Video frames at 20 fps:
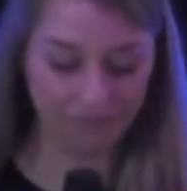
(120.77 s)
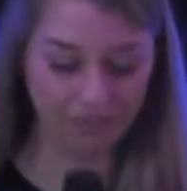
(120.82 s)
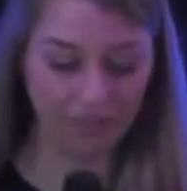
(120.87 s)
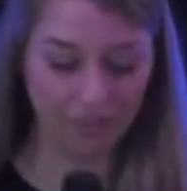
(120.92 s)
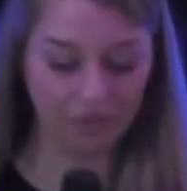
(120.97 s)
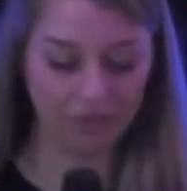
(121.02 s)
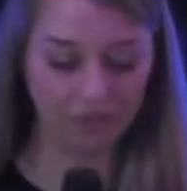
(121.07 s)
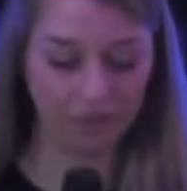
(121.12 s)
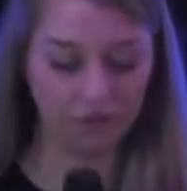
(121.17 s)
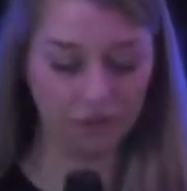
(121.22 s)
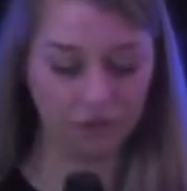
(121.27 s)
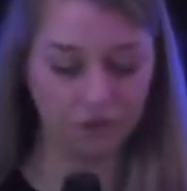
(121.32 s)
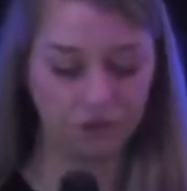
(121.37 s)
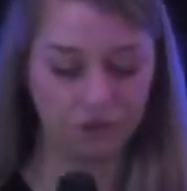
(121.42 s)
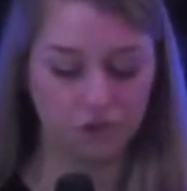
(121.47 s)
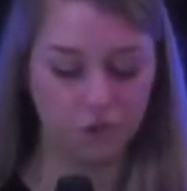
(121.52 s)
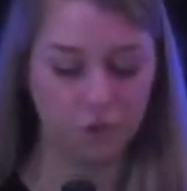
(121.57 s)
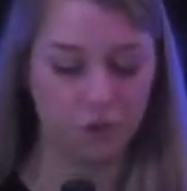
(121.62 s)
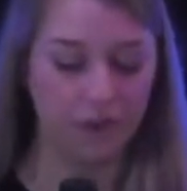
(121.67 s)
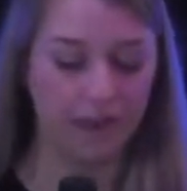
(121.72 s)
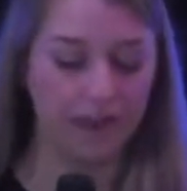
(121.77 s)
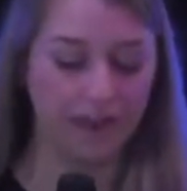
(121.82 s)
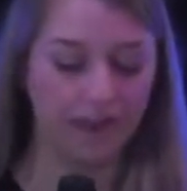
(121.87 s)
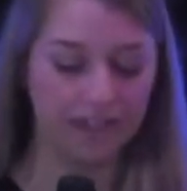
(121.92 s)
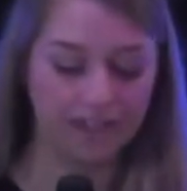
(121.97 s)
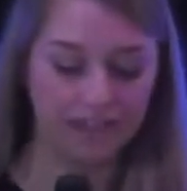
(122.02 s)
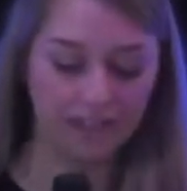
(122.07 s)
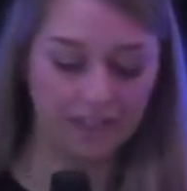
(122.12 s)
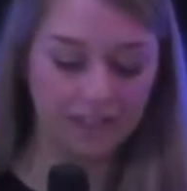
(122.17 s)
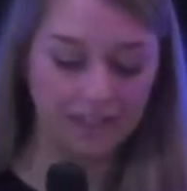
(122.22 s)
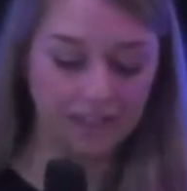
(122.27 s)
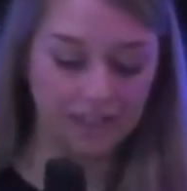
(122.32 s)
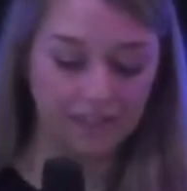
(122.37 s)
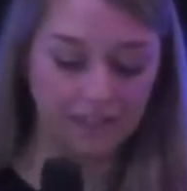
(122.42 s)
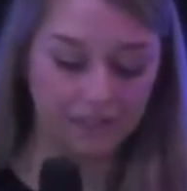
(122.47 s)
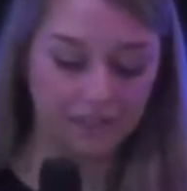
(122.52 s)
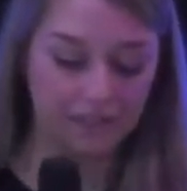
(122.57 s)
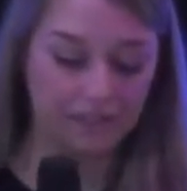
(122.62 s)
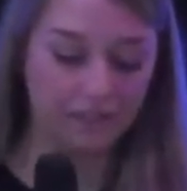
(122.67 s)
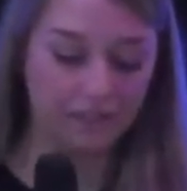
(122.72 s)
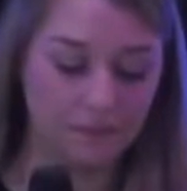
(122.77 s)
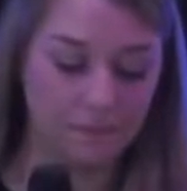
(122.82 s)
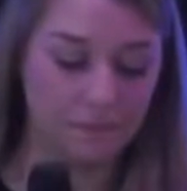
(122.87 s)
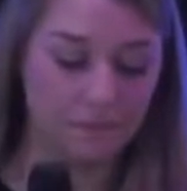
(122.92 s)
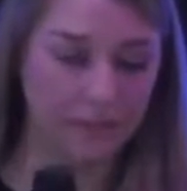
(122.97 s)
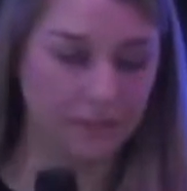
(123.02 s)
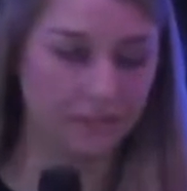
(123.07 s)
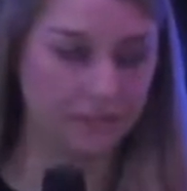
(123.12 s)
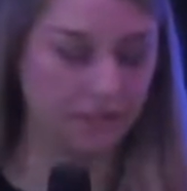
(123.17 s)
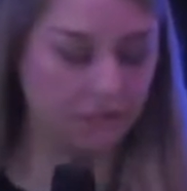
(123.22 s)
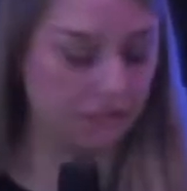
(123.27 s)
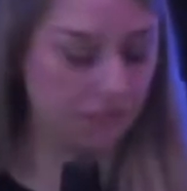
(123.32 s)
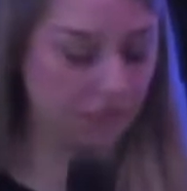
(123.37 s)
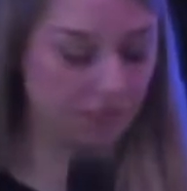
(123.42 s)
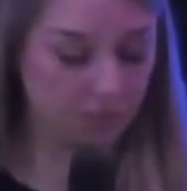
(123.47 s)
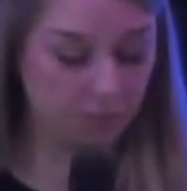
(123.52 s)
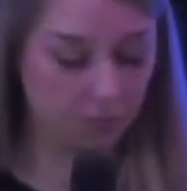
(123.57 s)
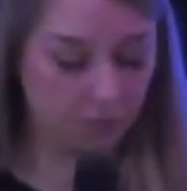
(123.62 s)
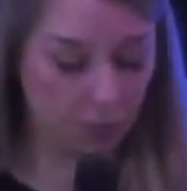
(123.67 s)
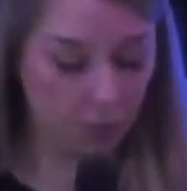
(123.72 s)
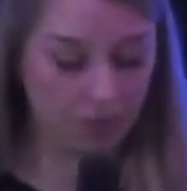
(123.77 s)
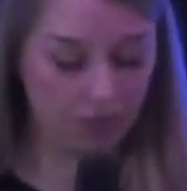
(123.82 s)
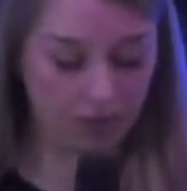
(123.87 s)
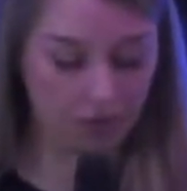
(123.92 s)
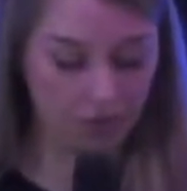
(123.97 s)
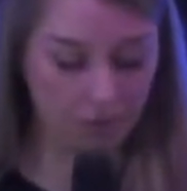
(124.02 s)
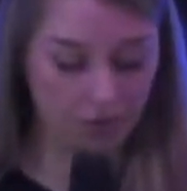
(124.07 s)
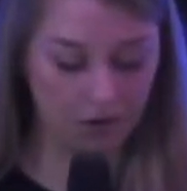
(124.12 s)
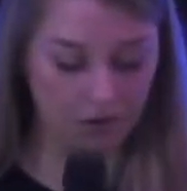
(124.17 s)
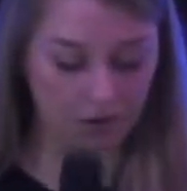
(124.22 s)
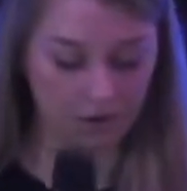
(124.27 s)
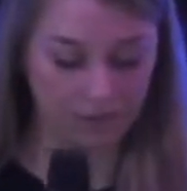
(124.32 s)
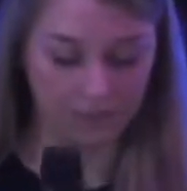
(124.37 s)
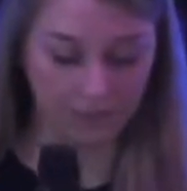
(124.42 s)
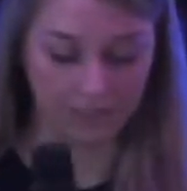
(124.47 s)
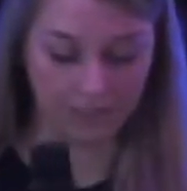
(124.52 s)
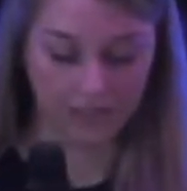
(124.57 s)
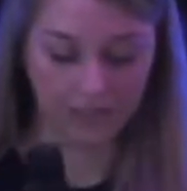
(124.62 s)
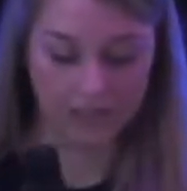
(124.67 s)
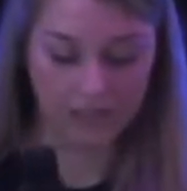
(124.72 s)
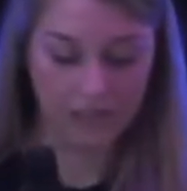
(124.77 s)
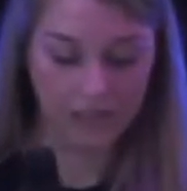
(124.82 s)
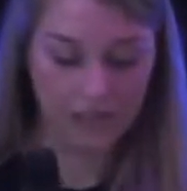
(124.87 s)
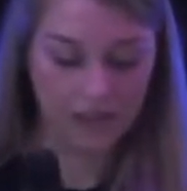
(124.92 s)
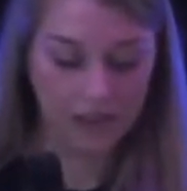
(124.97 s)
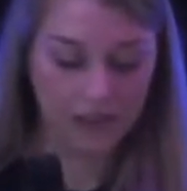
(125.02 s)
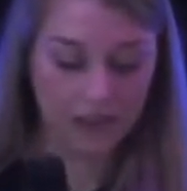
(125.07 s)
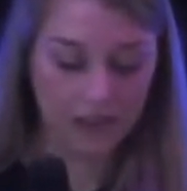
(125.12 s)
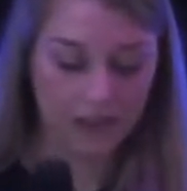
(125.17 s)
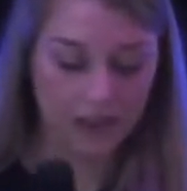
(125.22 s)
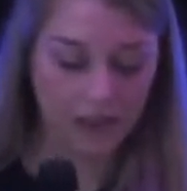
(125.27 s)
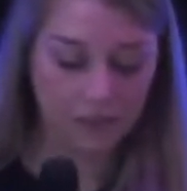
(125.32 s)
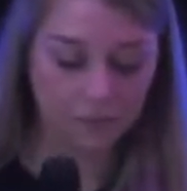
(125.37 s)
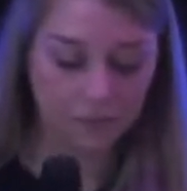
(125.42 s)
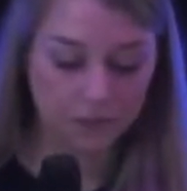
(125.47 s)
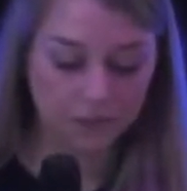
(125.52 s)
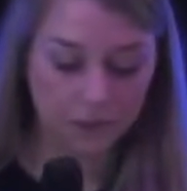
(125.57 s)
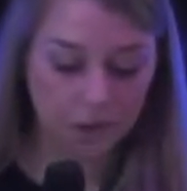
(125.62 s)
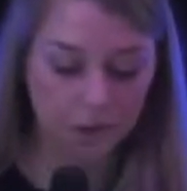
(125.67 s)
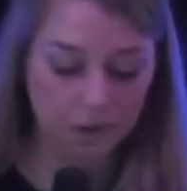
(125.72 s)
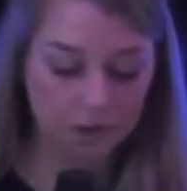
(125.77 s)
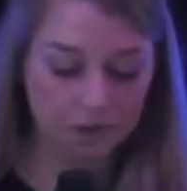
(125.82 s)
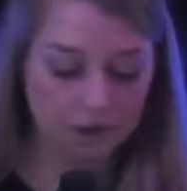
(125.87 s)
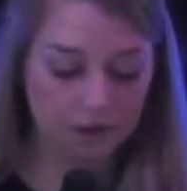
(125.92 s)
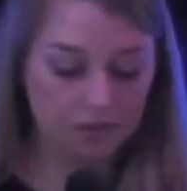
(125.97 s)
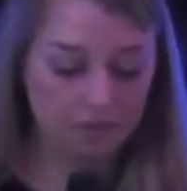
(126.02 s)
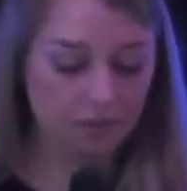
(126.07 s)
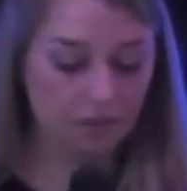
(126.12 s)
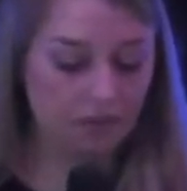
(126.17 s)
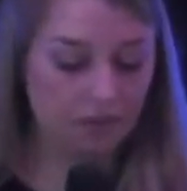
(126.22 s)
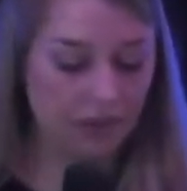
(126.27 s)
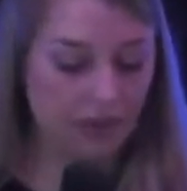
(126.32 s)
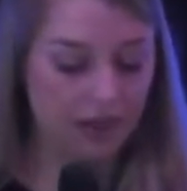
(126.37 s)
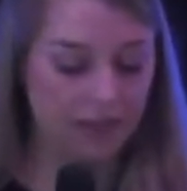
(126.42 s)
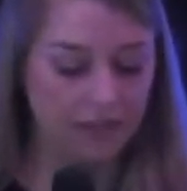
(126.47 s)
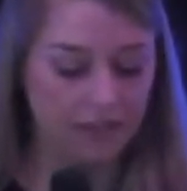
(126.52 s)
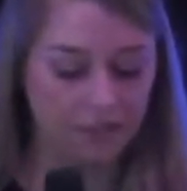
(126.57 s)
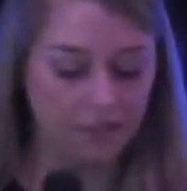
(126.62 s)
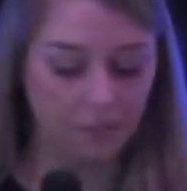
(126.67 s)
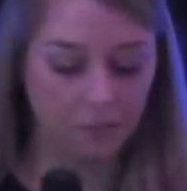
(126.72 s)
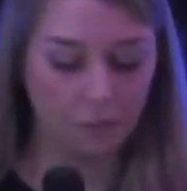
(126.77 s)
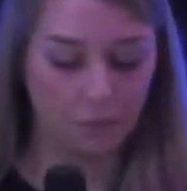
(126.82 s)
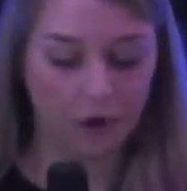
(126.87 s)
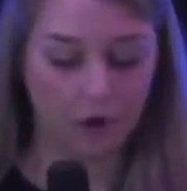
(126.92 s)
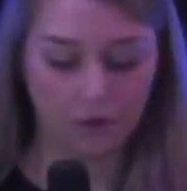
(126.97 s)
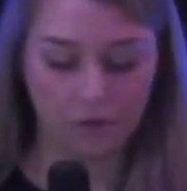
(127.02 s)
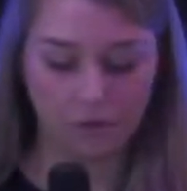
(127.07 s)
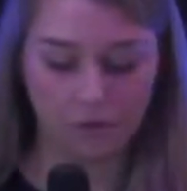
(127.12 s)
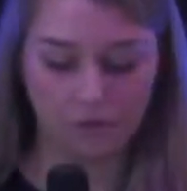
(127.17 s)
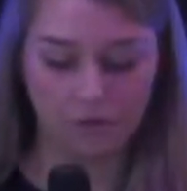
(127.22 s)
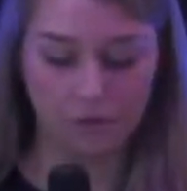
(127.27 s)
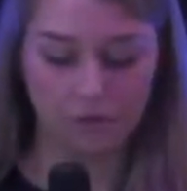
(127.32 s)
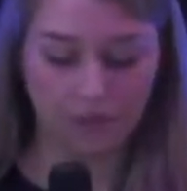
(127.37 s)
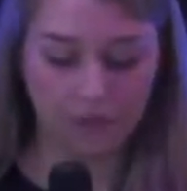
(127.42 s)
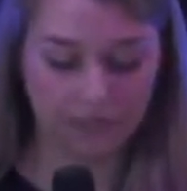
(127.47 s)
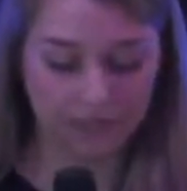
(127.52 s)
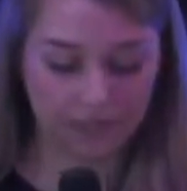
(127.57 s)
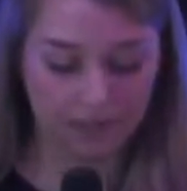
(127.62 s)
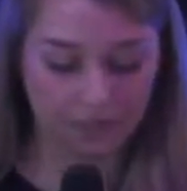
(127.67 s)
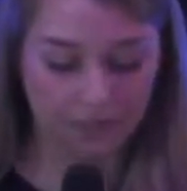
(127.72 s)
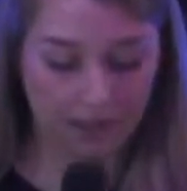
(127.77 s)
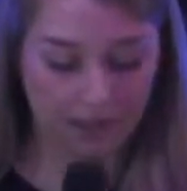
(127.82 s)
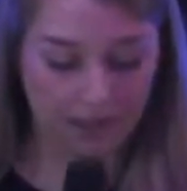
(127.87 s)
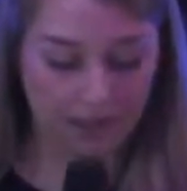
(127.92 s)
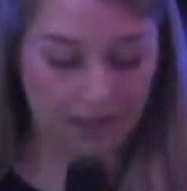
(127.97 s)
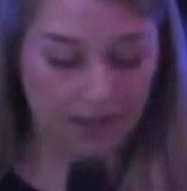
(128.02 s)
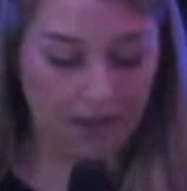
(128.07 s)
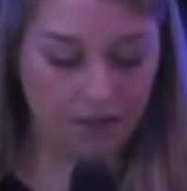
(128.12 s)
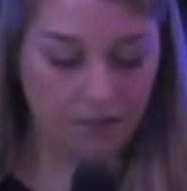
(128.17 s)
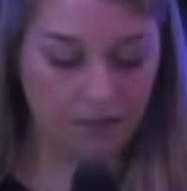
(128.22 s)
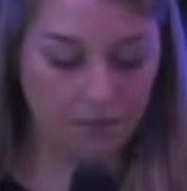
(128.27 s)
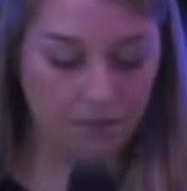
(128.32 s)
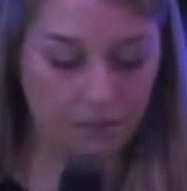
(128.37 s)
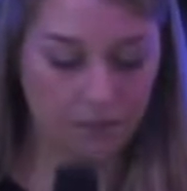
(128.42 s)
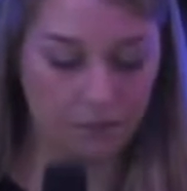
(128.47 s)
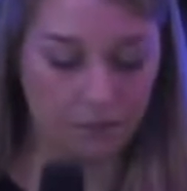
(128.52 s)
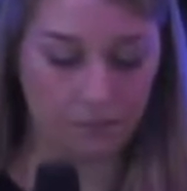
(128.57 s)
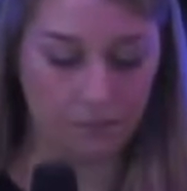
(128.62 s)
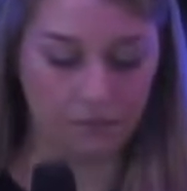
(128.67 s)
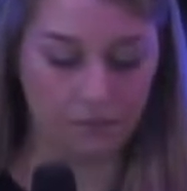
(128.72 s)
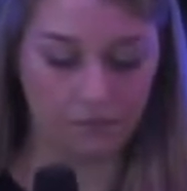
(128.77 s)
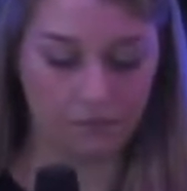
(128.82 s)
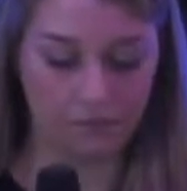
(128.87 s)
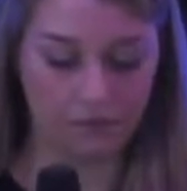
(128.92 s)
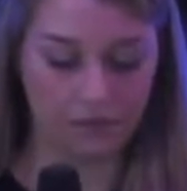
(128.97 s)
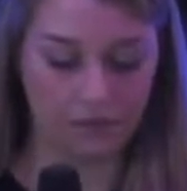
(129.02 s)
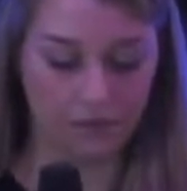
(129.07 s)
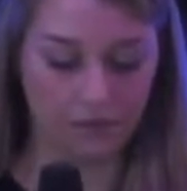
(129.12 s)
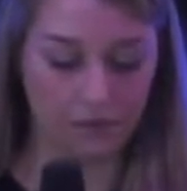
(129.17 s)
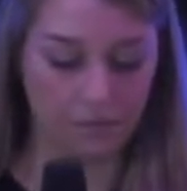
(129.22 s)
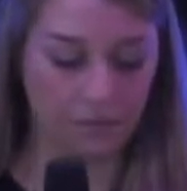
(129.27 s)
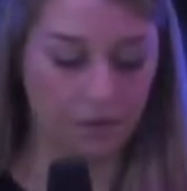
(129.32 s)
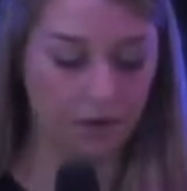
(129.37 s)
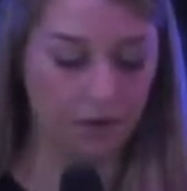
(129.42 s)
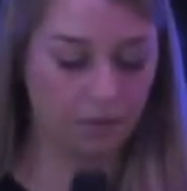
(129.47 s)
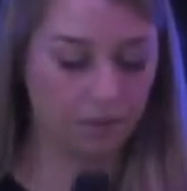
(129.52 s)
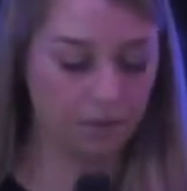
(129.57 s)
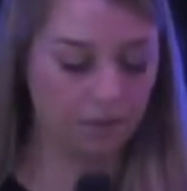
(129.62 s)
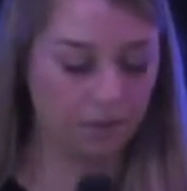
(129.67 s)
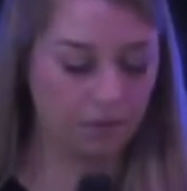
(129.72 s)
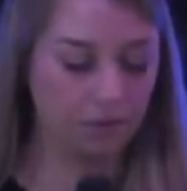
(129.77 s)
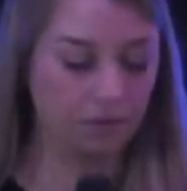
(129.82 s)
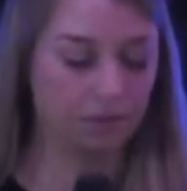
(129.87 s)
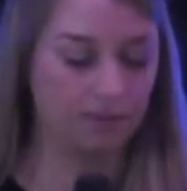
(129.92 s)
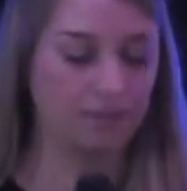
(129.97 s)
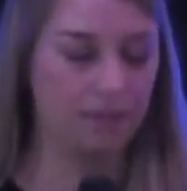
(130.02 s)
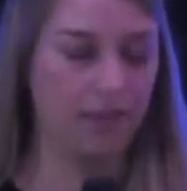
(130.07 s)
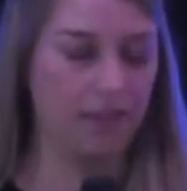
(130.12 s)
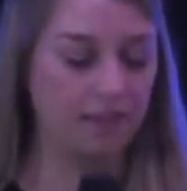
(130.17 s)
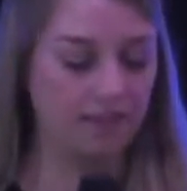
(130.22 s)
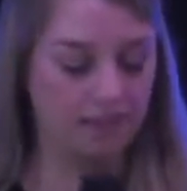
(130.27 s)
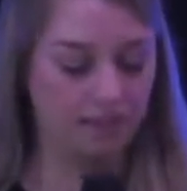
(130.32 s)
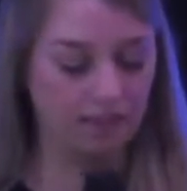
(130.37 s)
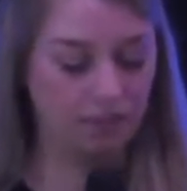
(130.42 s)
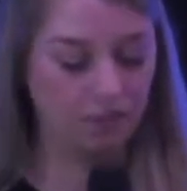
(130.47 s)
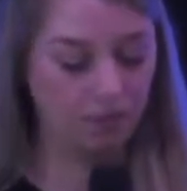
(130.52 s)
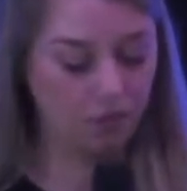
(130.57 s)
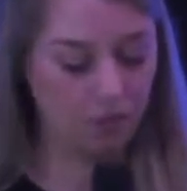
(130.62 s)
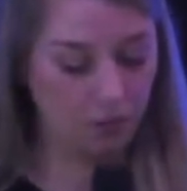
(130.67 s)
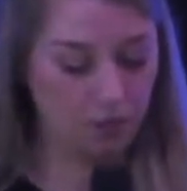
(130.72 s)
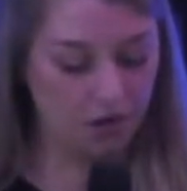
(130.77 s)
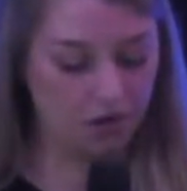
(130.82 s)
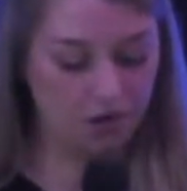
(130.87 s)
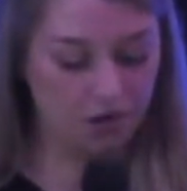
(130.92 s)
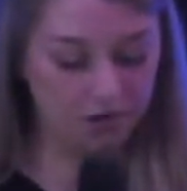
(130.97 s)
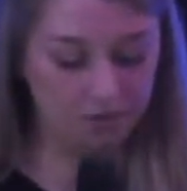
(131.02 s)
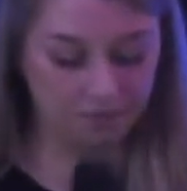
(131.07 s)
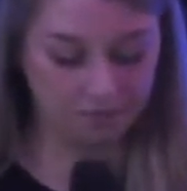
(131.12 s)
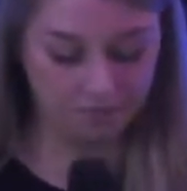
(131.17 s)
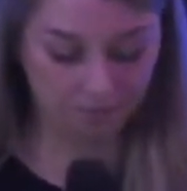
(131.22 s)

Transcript: I feel joy even midst of this broken world. And I am so grateful that I get to walk through the rest of my life with real and purposeful faith in the Lord.